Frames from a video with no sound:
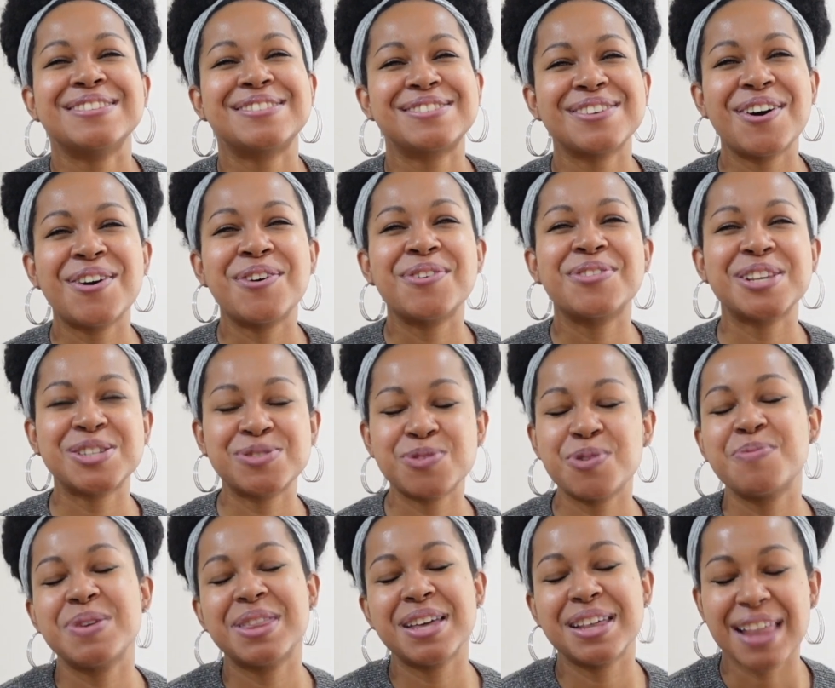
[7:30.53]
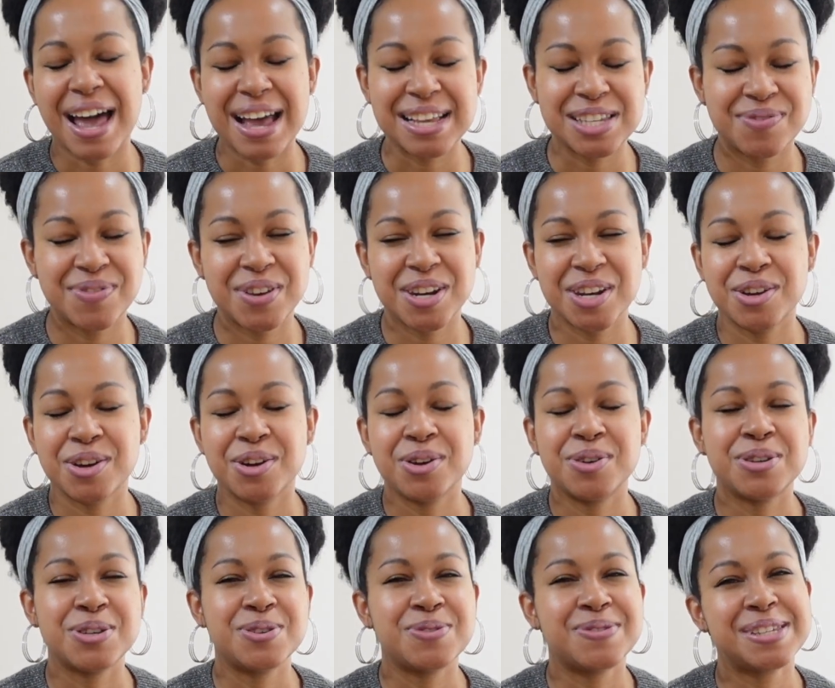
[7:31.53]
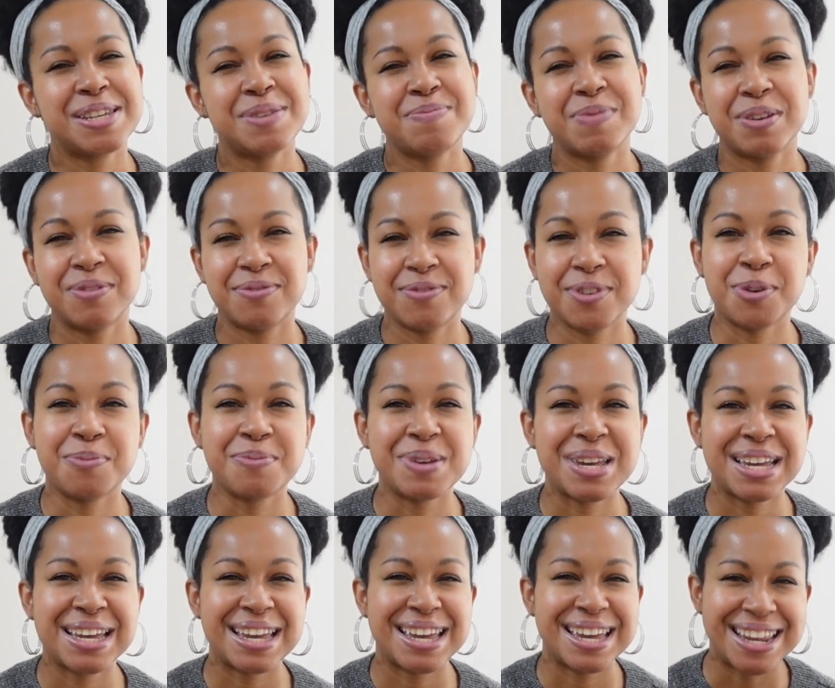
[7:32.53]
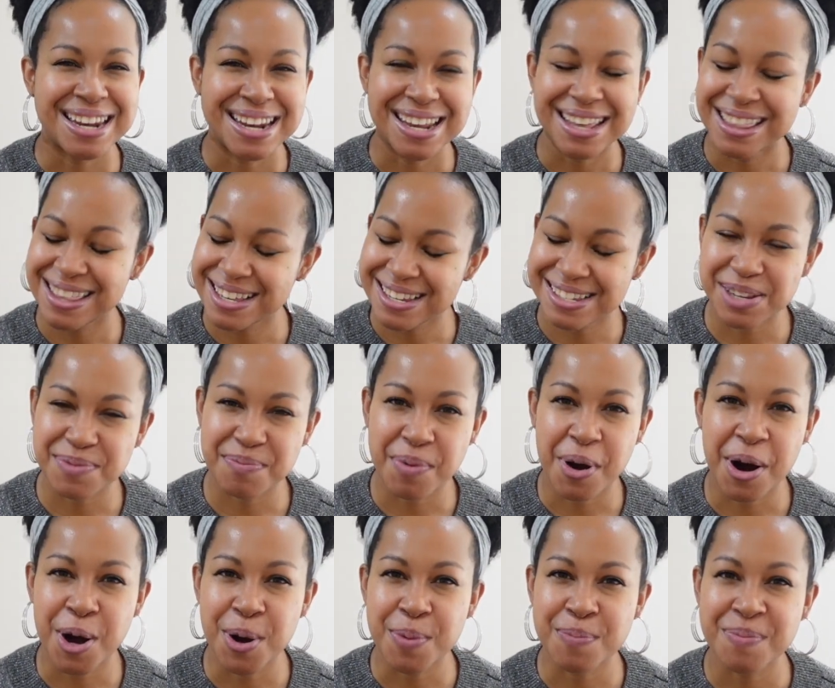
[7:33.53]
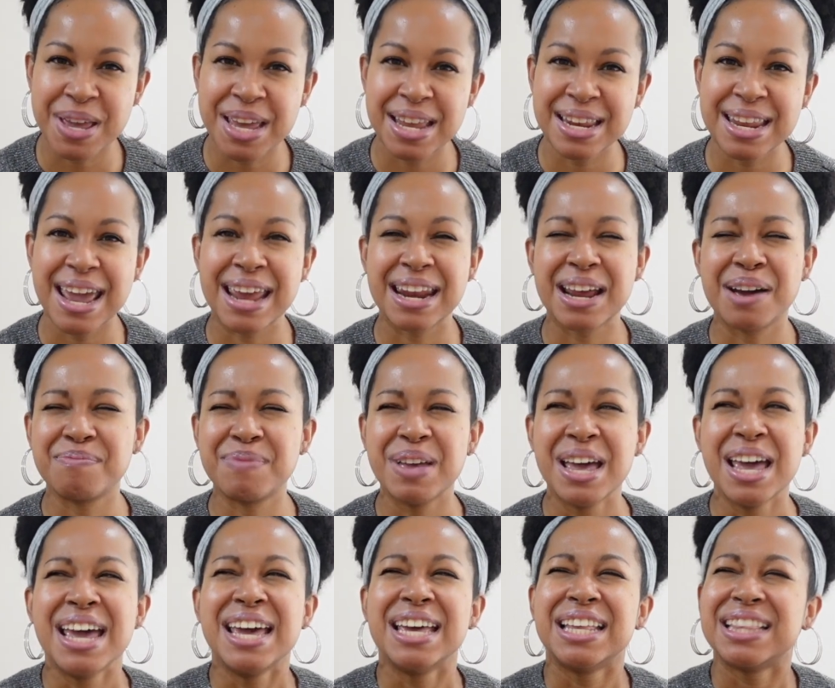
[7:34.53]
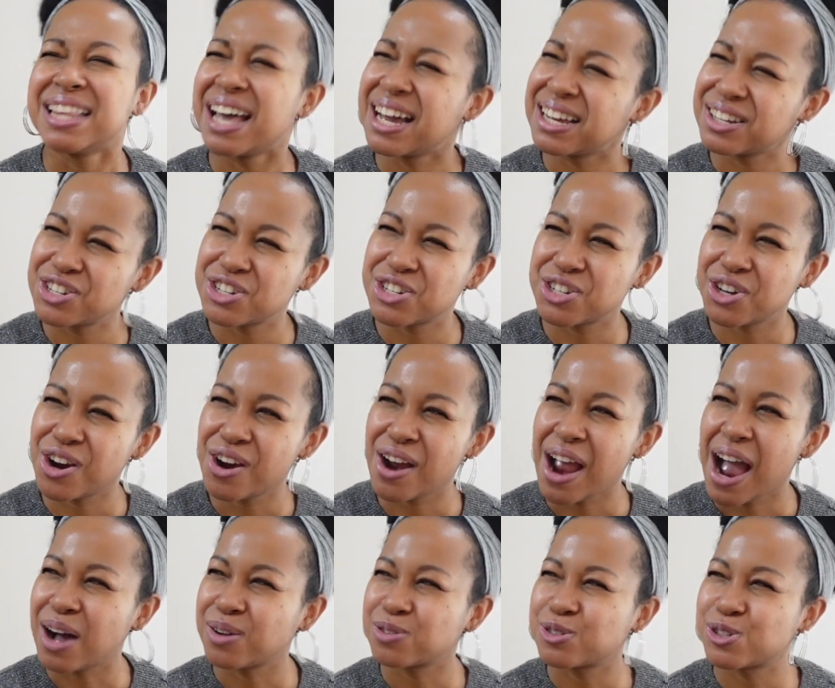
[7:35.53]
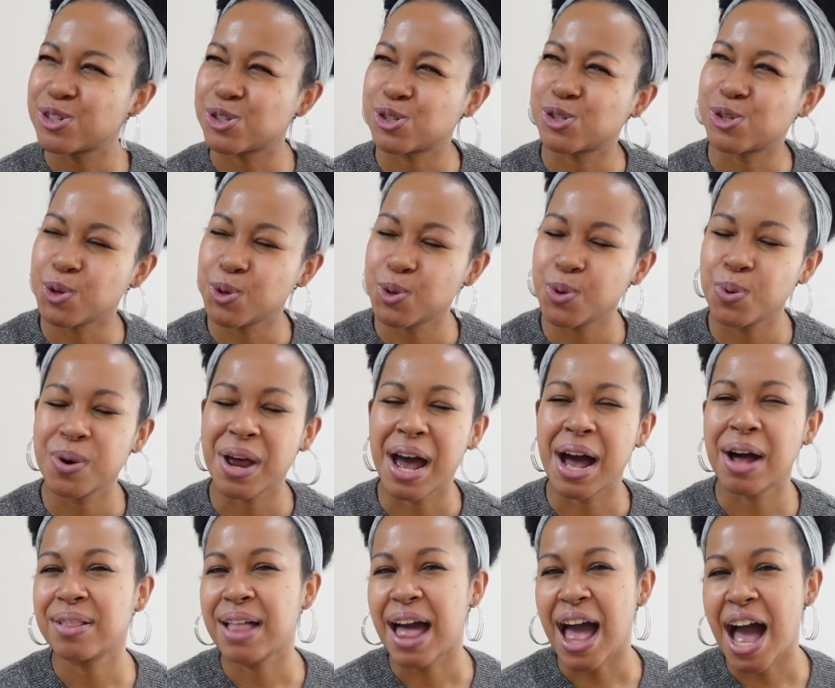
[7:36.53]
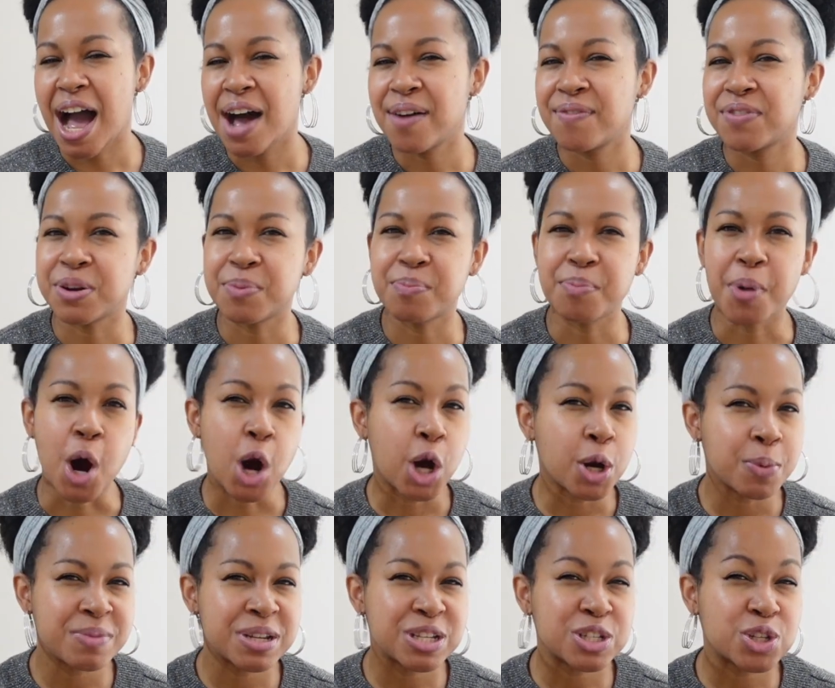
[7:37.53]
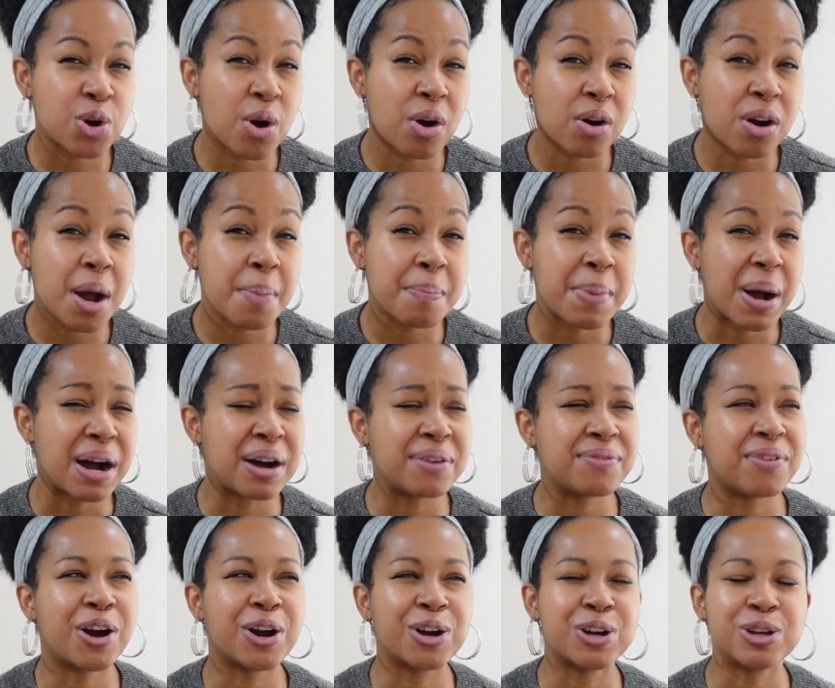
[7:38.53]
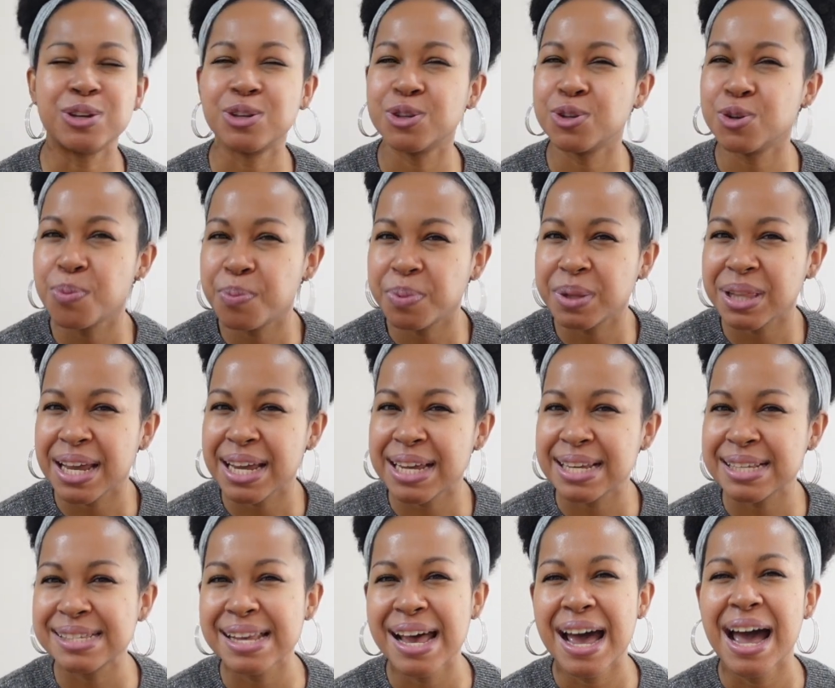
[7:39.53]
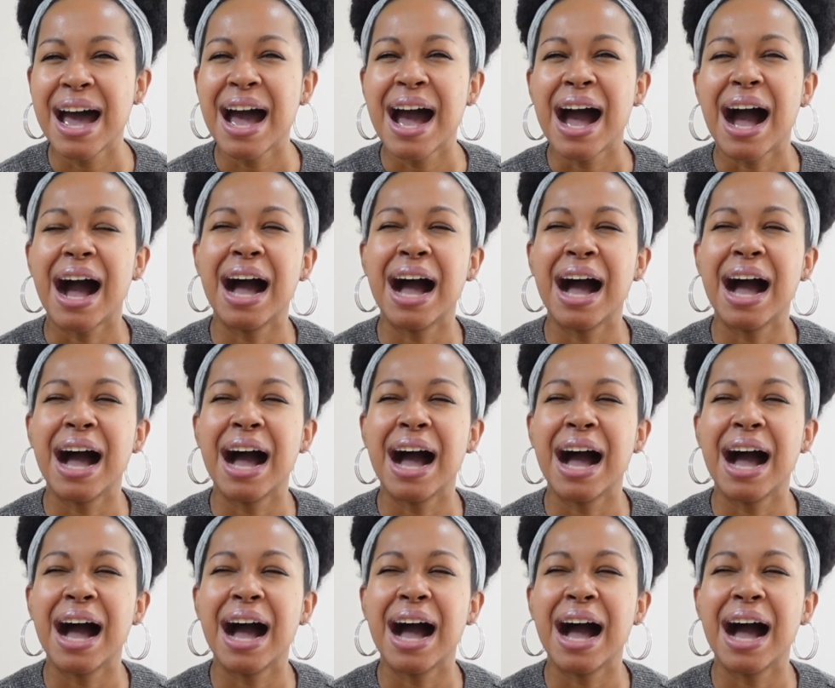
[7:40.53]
So this will be the last video you see me filming in this apartment, and I'm not sure how soon I'll have an apartment tour up of our new place.